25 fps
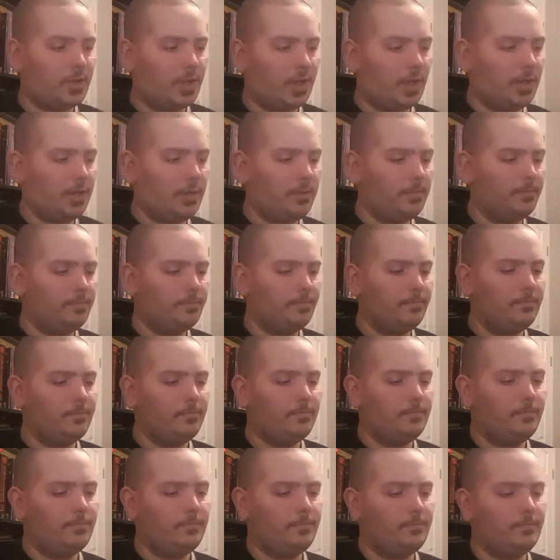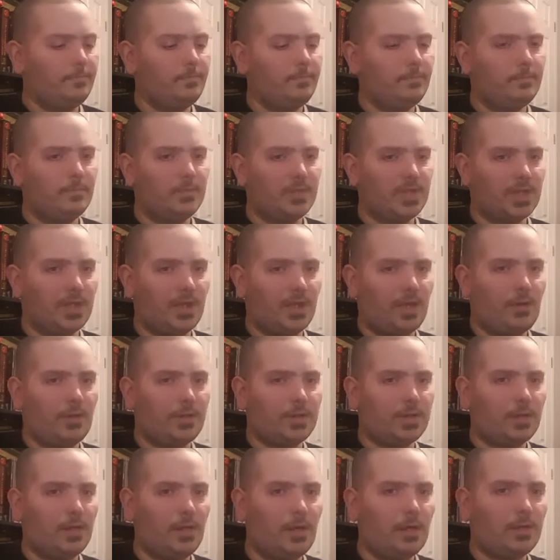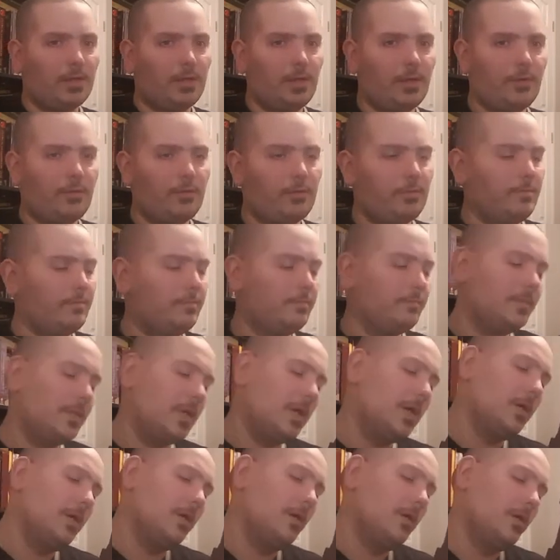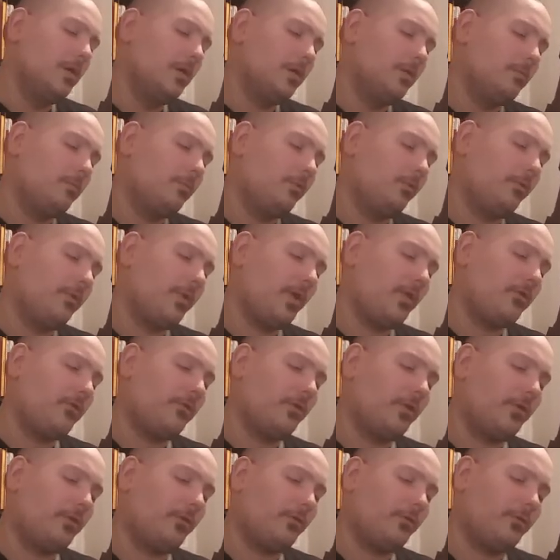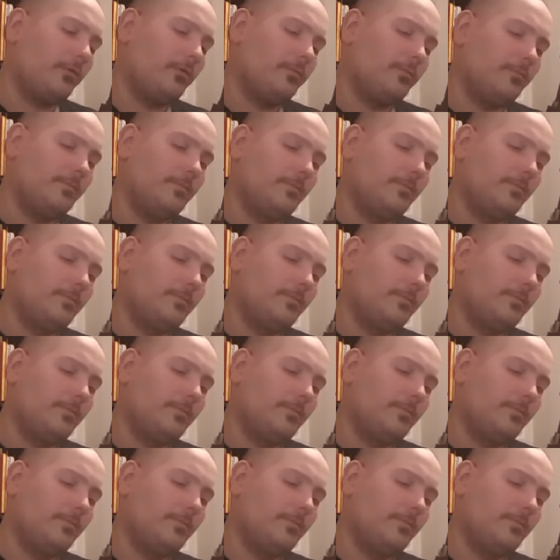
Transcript: Okay? See how it's locked there? Pull that trigger.